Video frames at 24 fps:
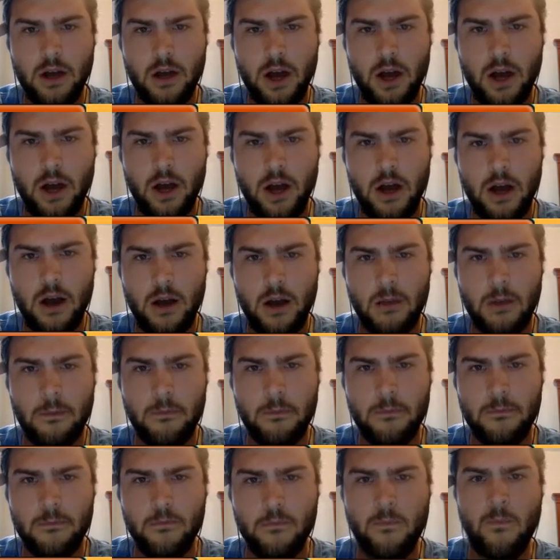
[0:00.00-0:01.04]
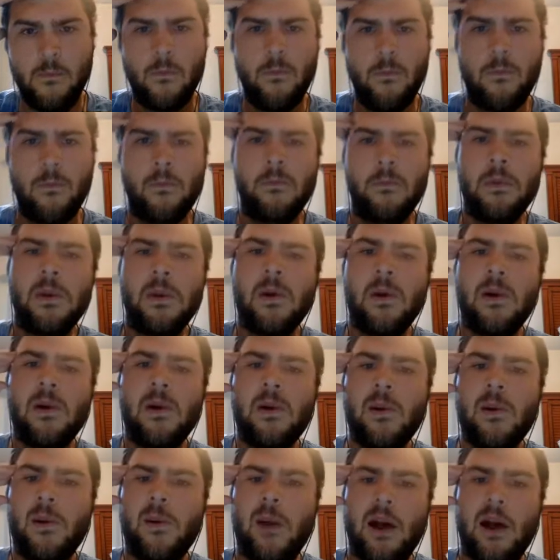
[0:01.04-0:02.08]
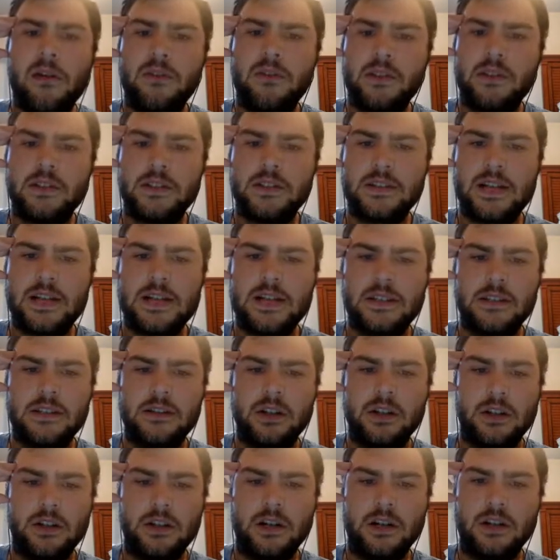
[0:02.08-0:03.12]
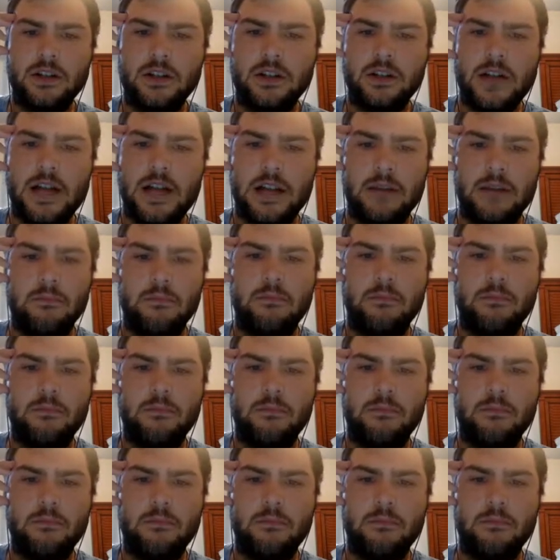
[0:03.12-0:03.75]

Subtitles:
I feel like this guy's going to acknowledge that and